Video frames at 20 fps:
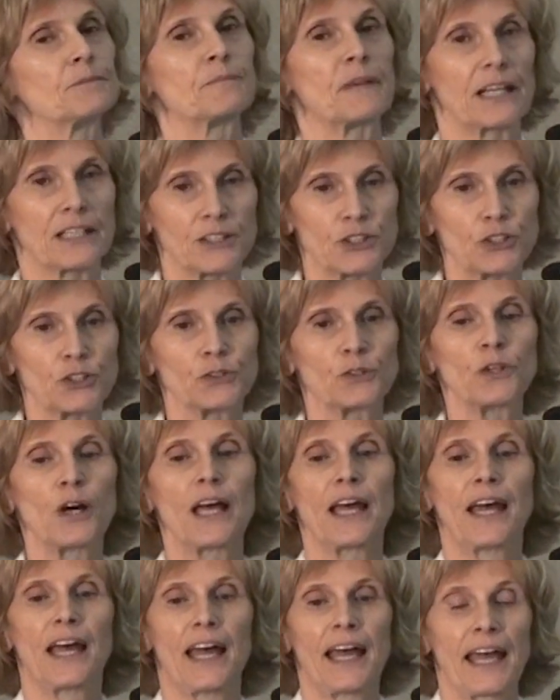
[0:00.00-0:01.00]
uh, mind you,
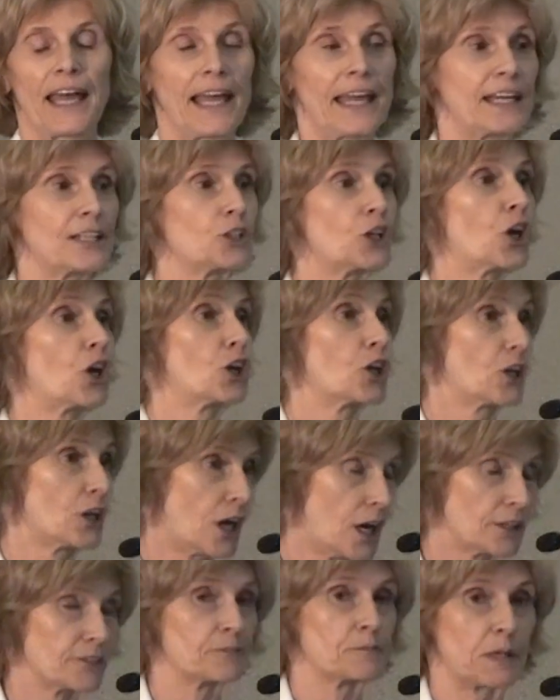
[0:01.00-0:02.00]
and a
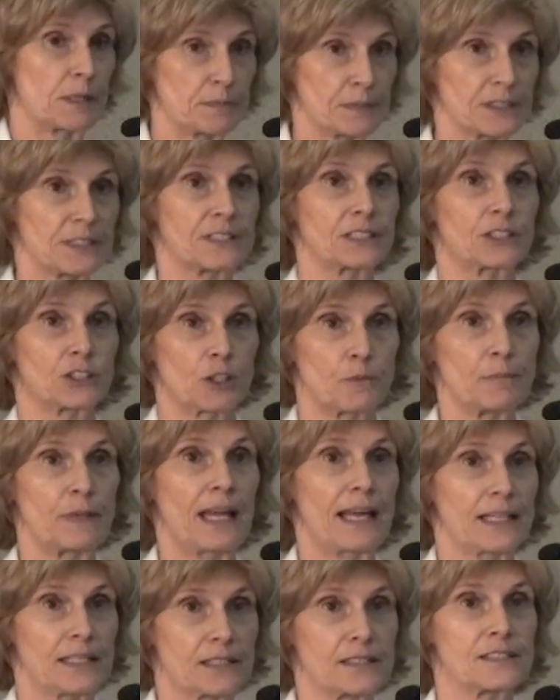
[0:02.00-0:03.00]
lot of maple syrup,
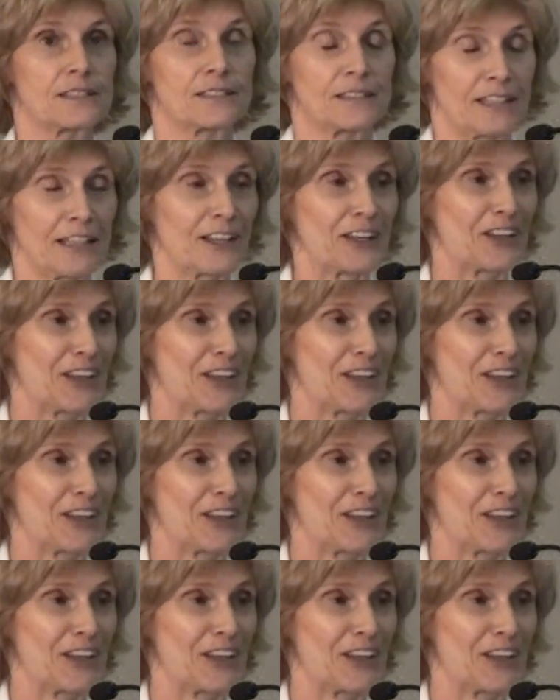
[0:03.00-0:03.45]
as, uh,